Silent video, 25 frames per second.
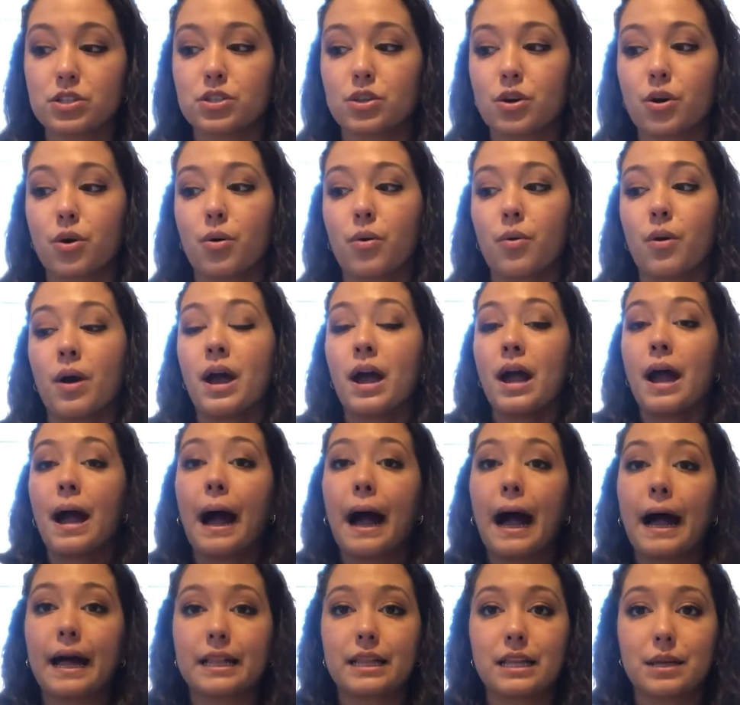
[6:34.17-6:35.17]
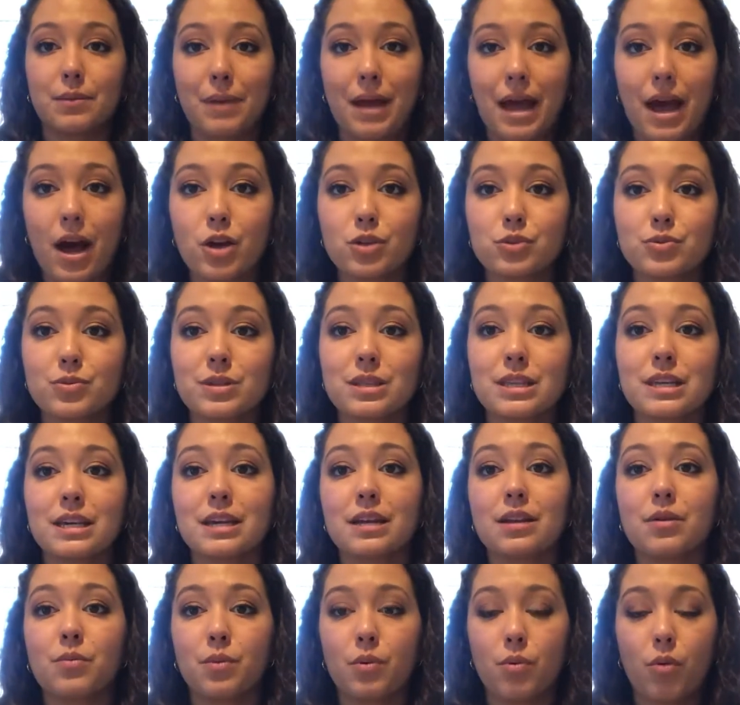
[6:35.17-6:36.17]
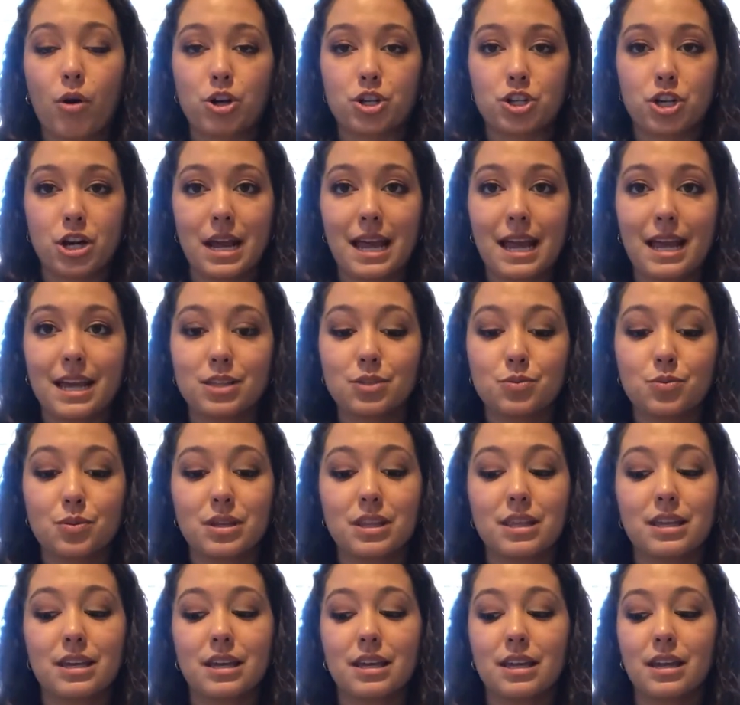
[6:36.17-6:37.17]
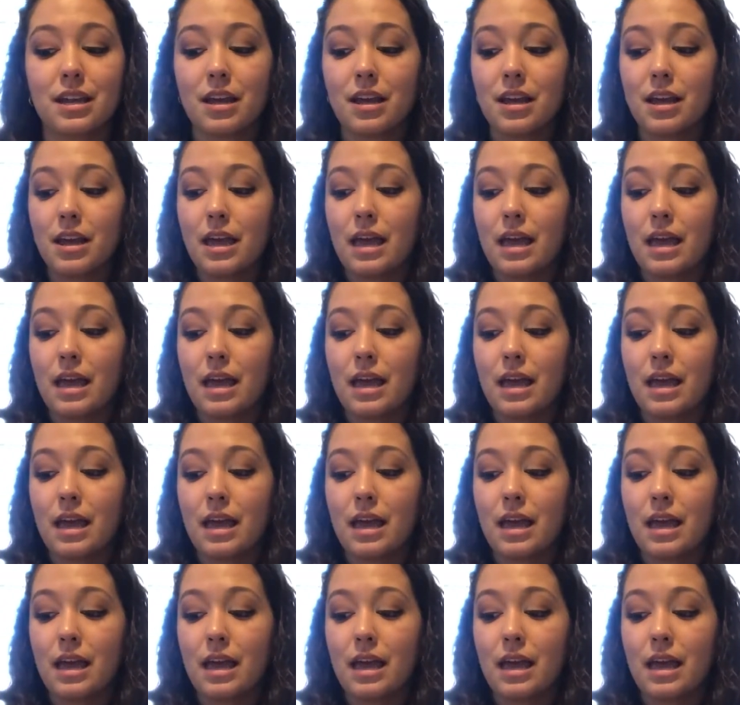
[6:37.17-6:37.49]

So I clean my house with it, we wash our hands with it,